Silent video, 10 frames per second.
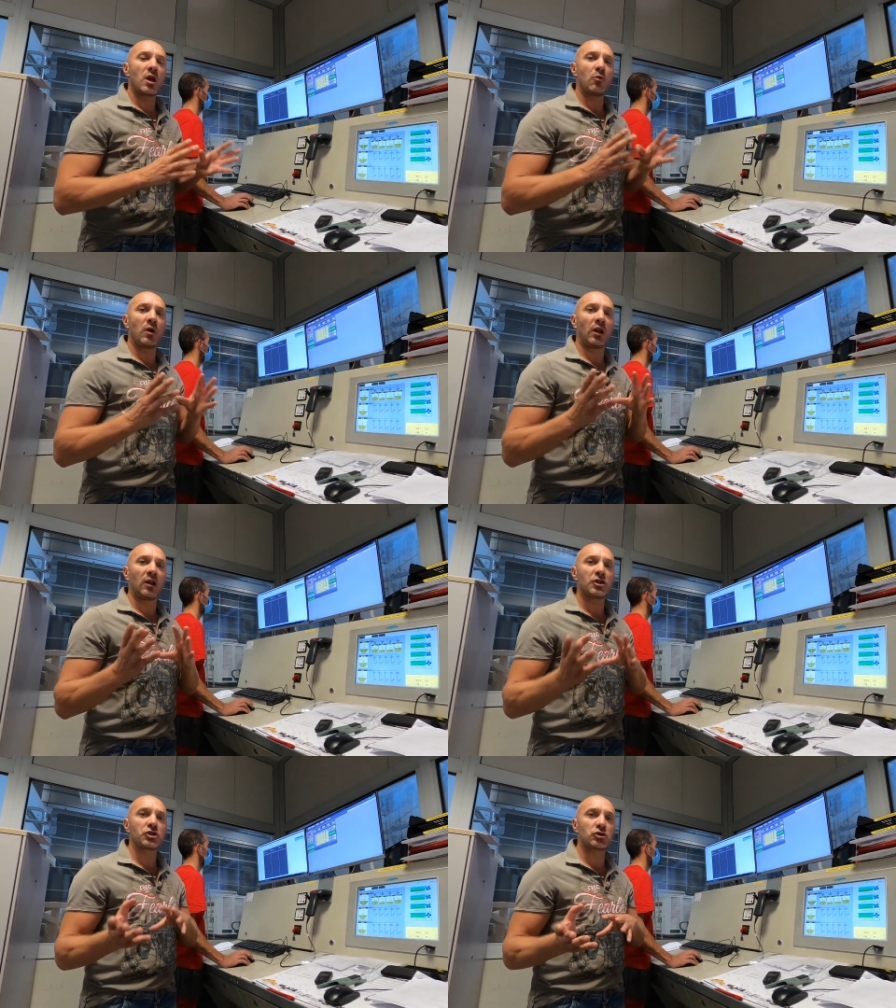We
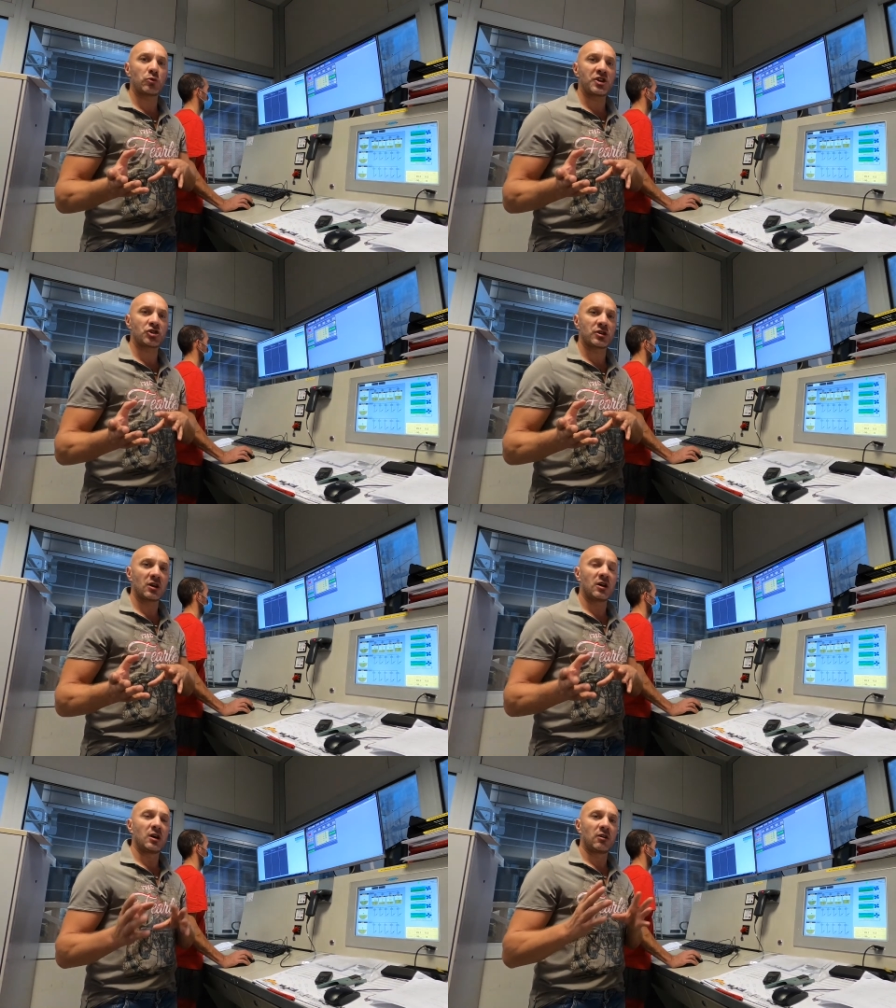will switch
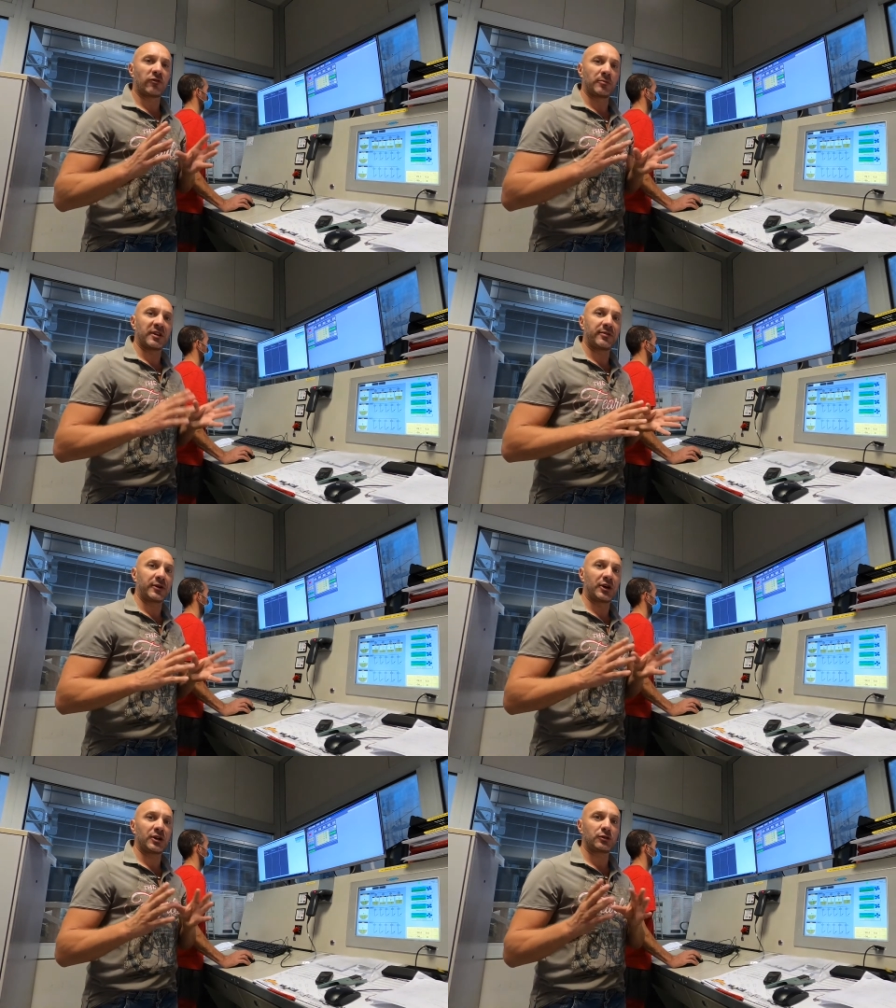from the
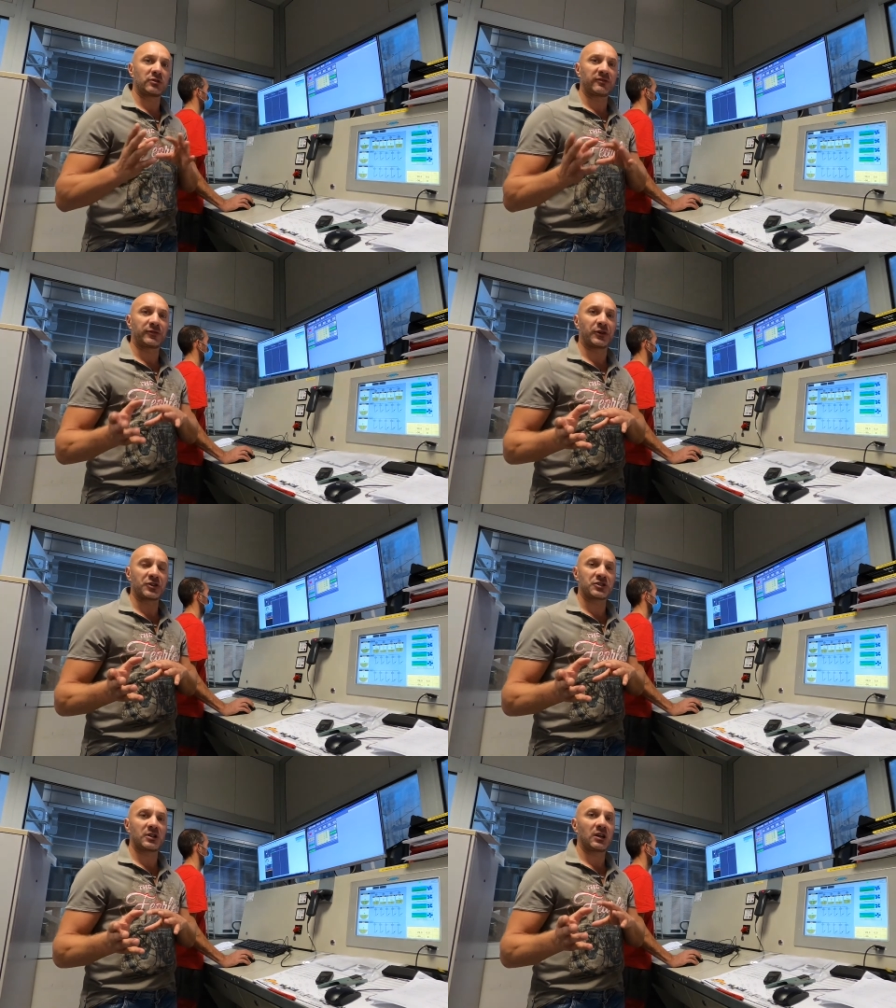third to the
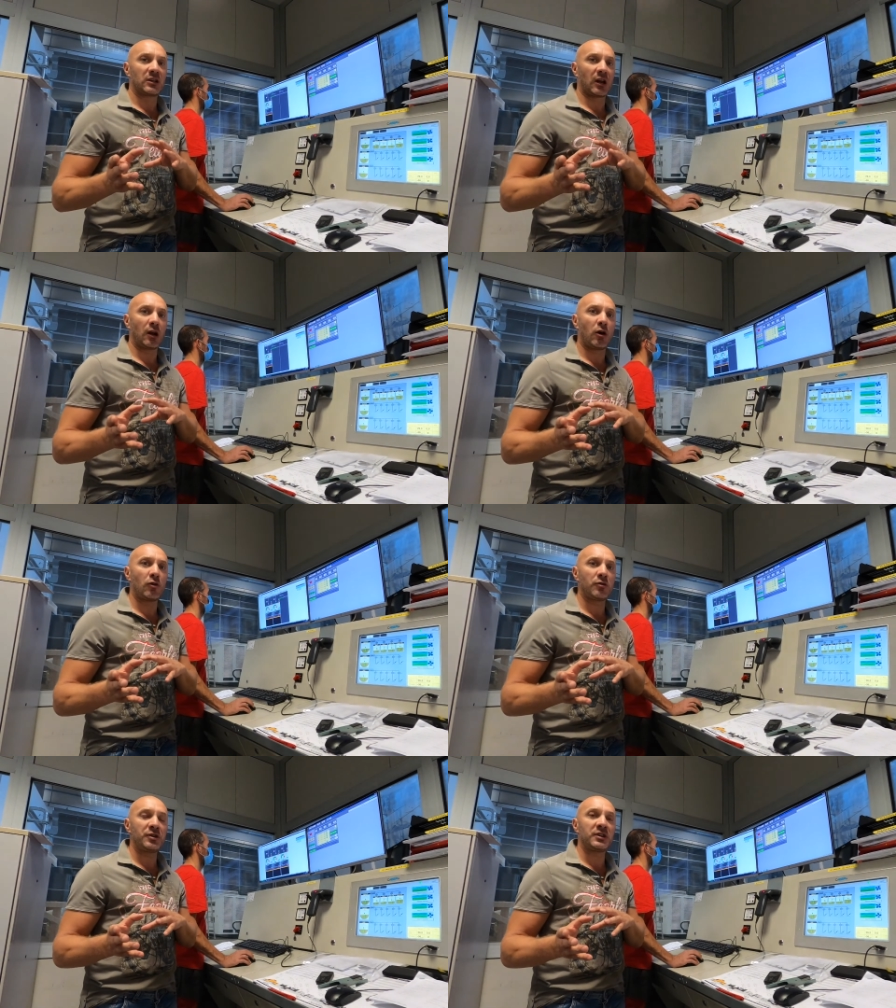first the
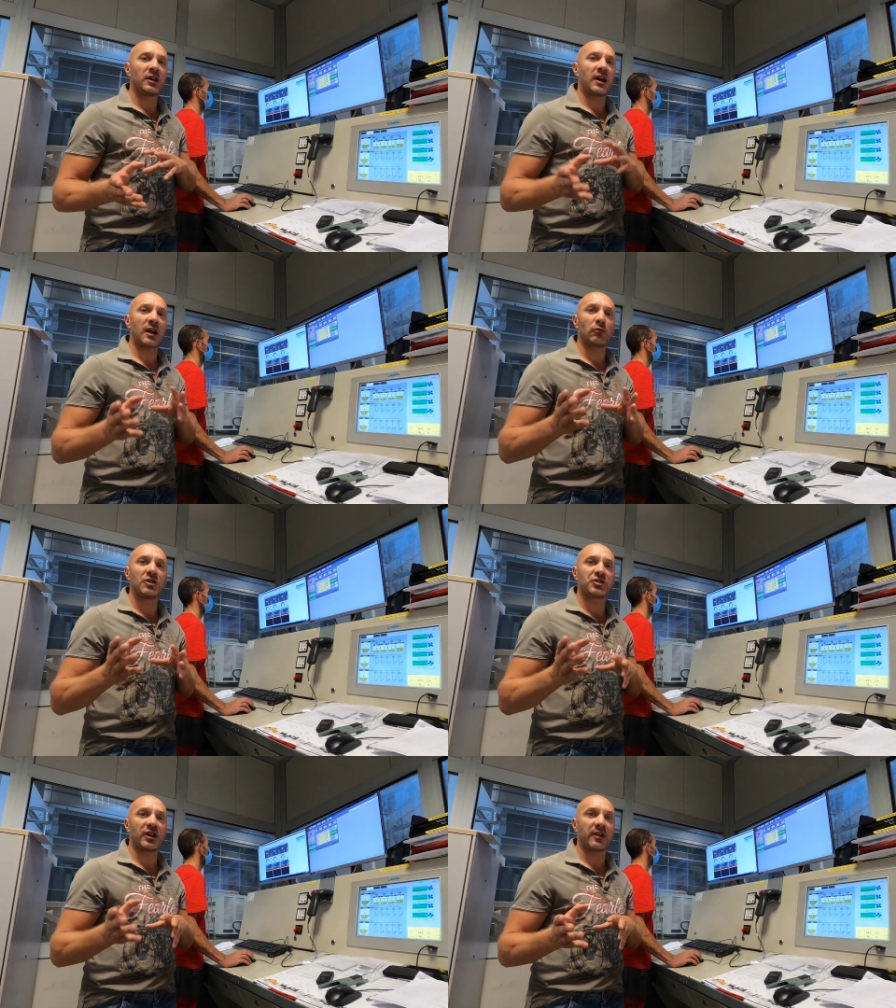load, and
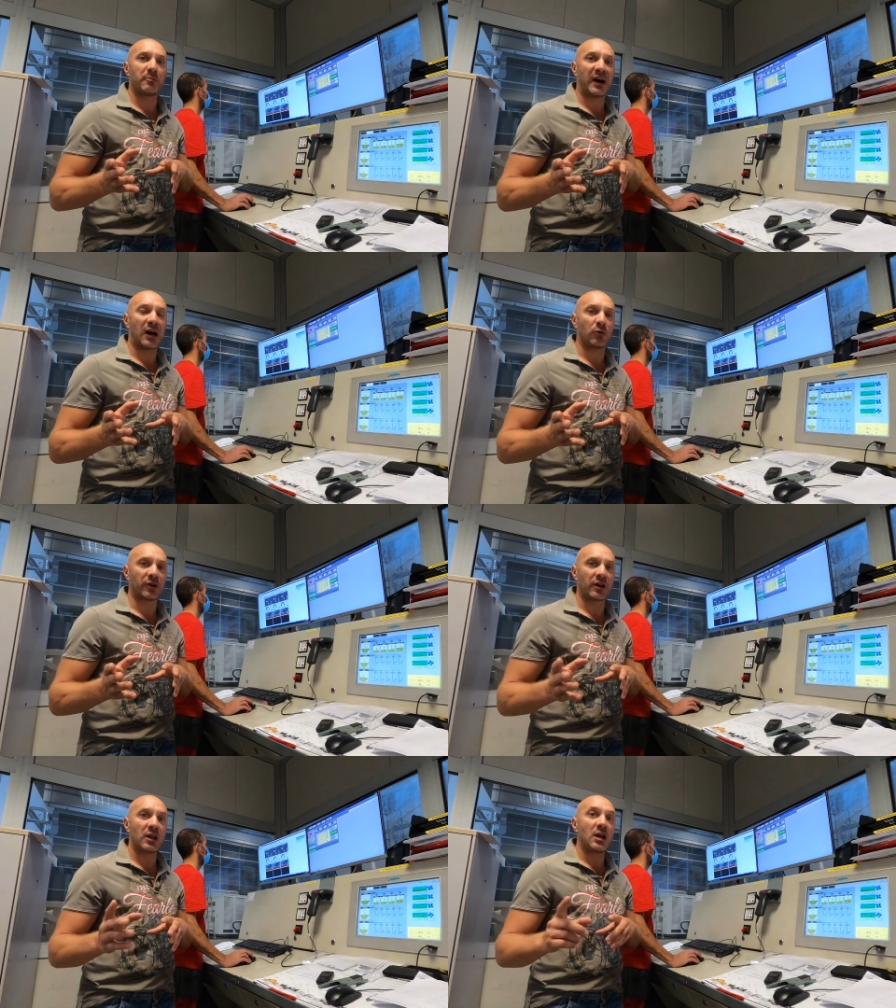we'll share the power.